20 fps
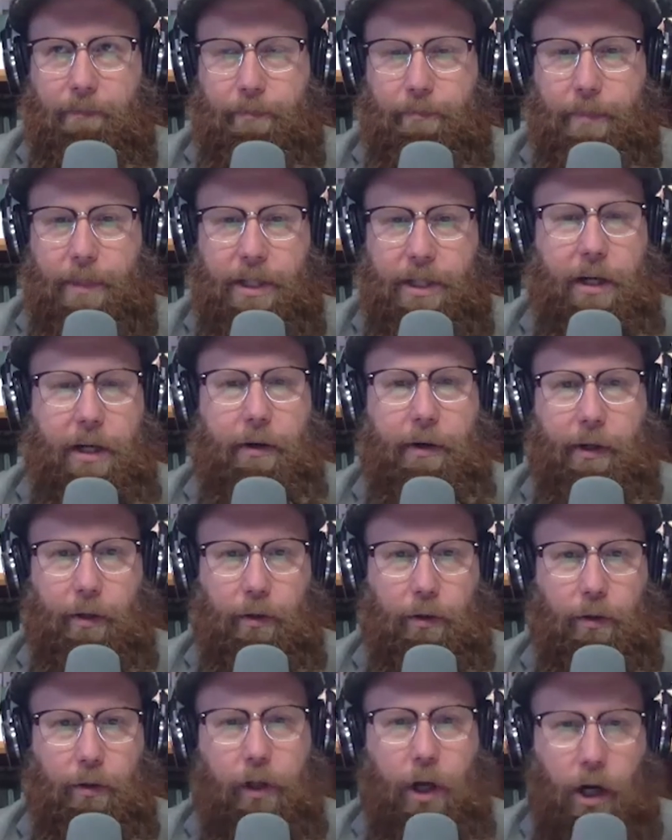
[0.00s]

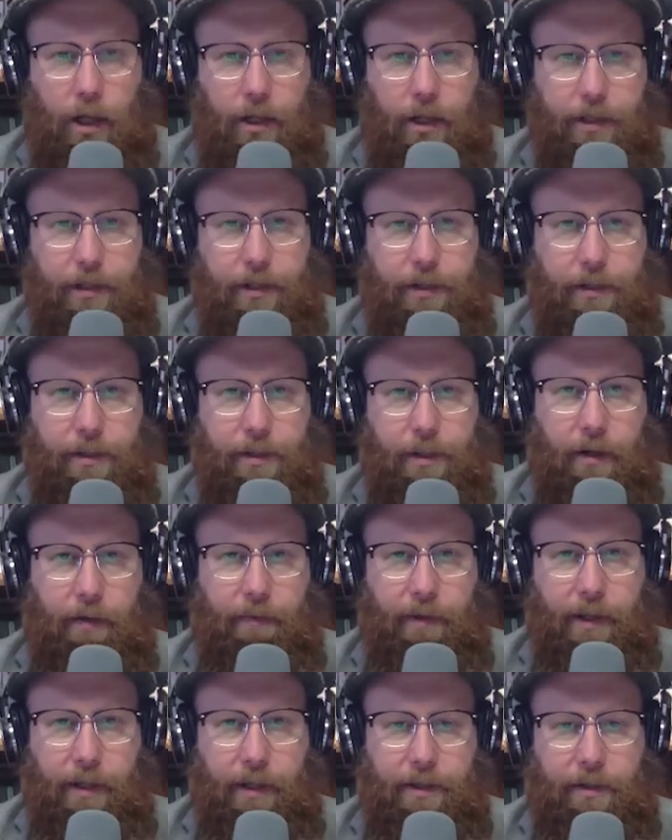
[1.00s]
material causes
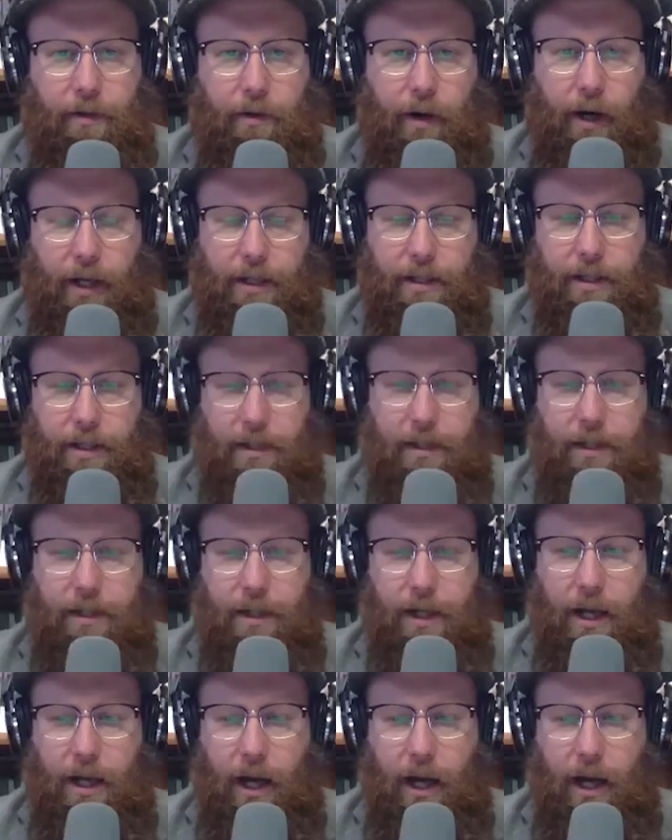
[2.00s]
of this crisis,